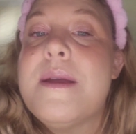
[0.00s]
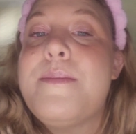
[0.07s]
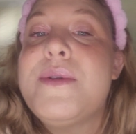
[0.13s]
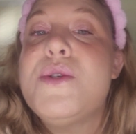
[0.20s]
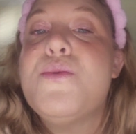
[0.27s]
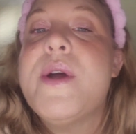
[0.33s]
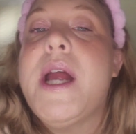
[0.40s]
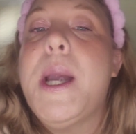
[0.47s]

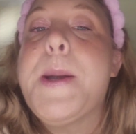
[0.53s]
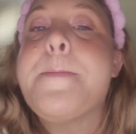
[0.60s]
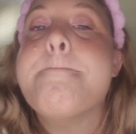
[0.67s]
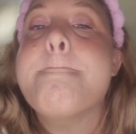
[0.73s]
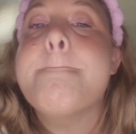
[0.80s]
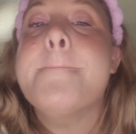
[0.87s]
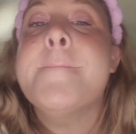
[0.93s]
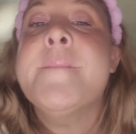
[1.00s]

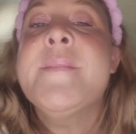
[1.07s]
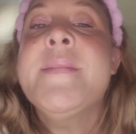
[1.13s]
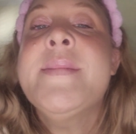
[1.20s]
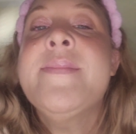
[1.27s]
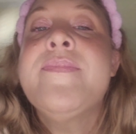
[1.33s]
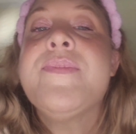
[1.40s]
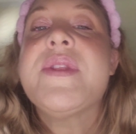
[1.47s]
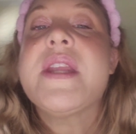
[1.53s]
between
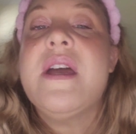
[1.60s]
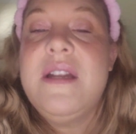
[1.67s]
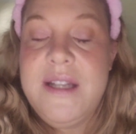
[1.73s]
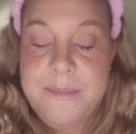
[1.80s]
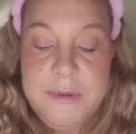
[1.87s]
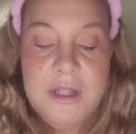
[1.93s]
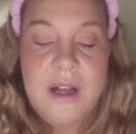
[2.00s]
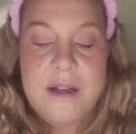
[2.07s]
a
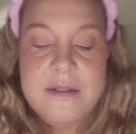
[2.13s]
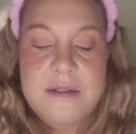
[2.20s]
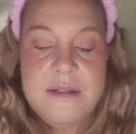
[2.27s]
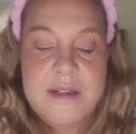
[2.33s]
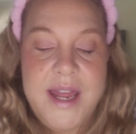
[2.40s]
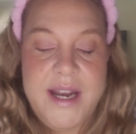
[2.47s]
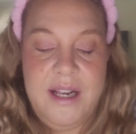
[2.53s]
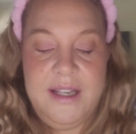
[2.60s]
lip gloss
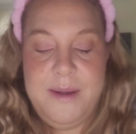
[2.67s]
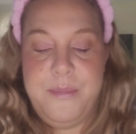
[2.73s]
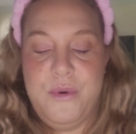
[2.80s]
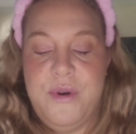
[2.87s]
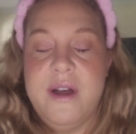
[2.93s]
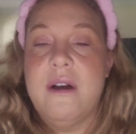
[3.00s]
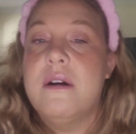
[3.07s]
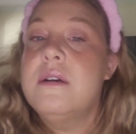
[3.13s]
and a lip
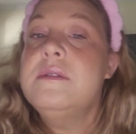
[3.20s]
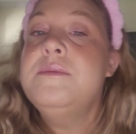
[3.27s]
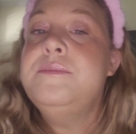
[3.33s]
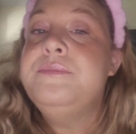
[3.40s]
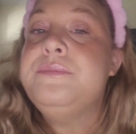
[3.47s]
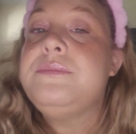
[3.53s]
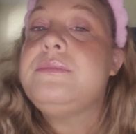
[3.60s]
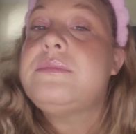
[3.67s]
oil.
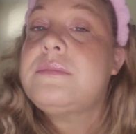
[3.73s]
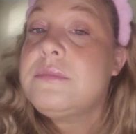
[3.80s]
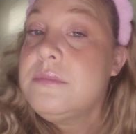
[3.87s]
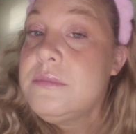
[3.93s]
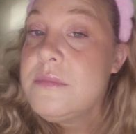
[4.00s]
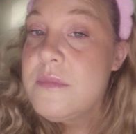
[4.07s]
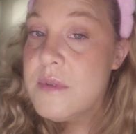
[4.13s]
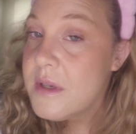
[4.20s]

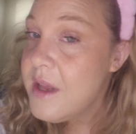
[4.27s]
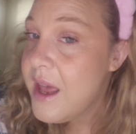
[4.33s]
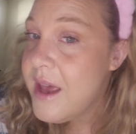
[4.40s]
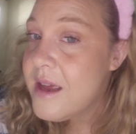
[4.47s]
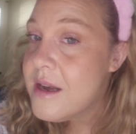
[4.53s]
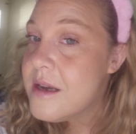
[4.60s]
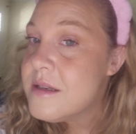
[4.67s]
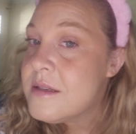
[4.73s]

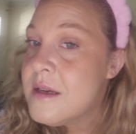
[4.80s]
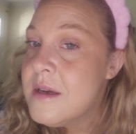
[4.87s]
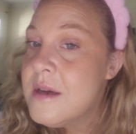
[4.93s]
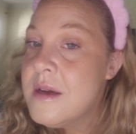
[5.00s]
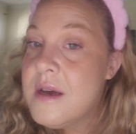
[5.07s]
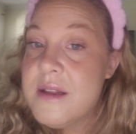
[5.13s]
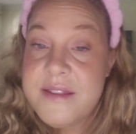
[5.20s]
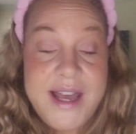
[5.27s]
And
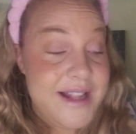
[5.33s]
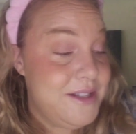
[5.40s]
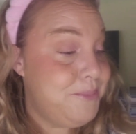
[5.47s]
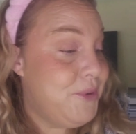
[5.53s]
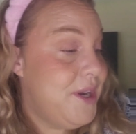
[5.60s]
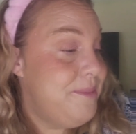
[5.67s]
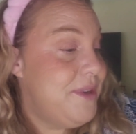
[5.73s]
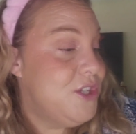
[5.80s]
that's
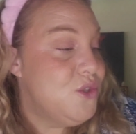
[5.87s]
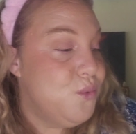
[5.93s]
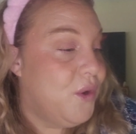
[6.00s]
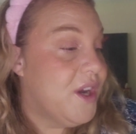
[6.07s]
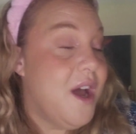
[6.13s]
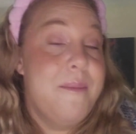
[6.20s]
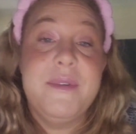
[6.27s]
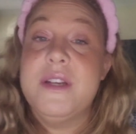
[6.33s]
pretty much
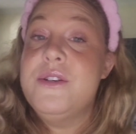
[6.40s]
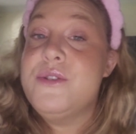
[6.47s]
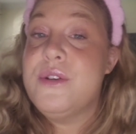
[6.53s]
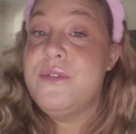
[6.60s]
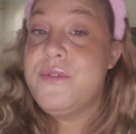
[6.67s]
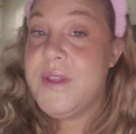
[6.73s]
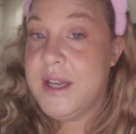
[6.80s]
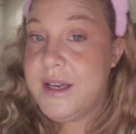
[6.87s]
what I'm going to
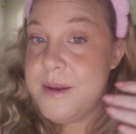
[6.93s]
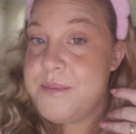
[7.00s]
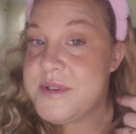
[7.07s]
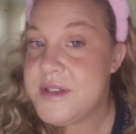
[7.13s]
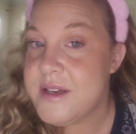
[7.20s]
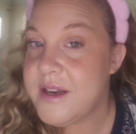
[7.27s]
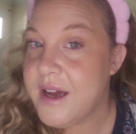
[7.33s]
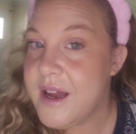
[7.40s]
do for the
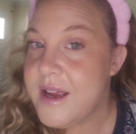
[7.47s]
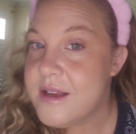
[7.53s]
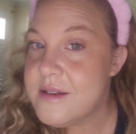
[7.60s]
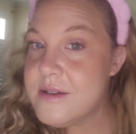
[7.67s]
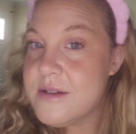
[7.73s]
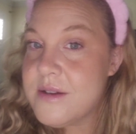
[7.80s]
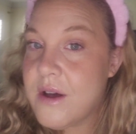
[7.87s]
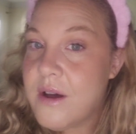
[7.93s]
lips today.
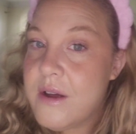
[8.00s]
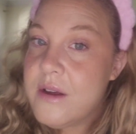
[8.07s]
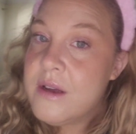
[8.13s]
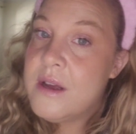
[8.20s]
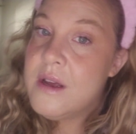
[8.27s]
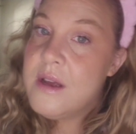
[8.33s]
So